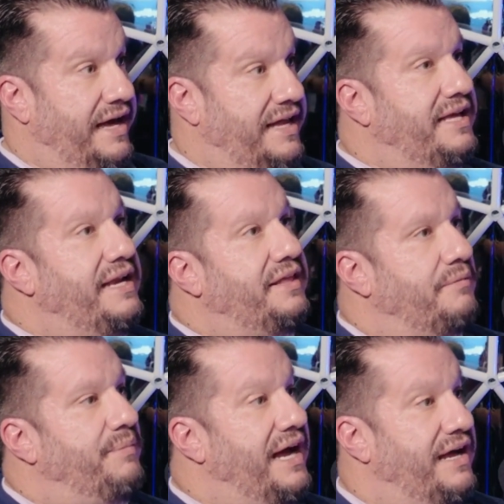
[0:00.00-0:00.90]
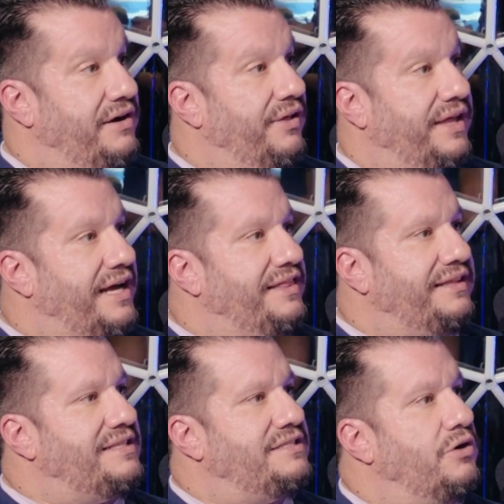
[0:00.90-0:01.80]
and getting their buy-in early, I
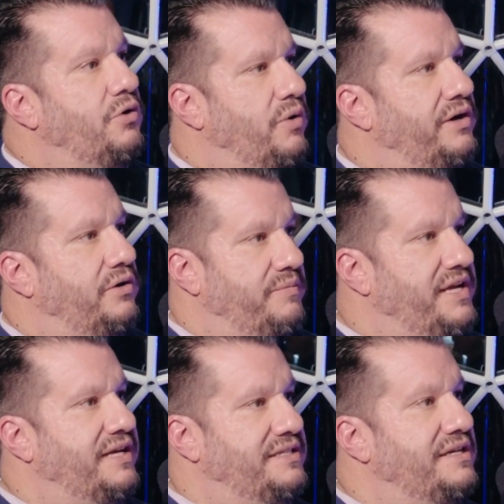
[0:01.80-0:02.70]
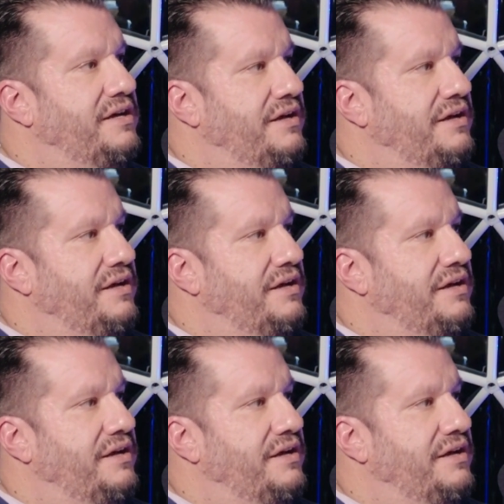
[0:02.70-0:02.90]
think that's so critical because